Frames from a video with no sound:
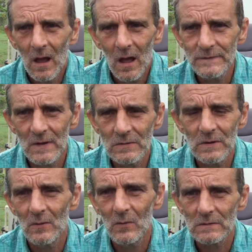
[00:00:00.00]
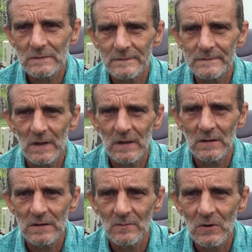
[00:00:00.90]
I don't know what to say
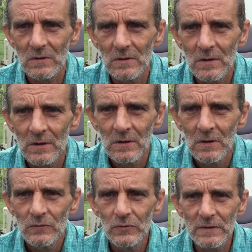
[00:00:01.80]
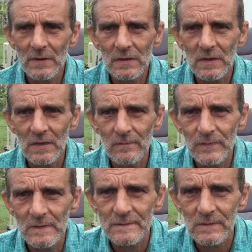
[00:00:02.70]
anymore. You can keep
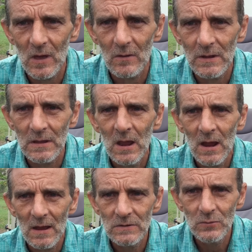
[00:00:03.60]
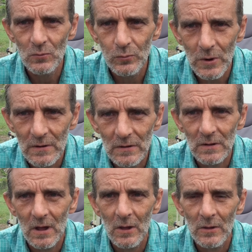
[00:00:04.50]
this going and you
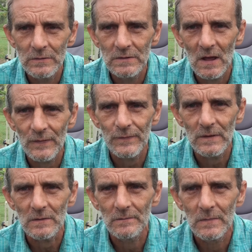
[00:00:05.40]
will owe nothing.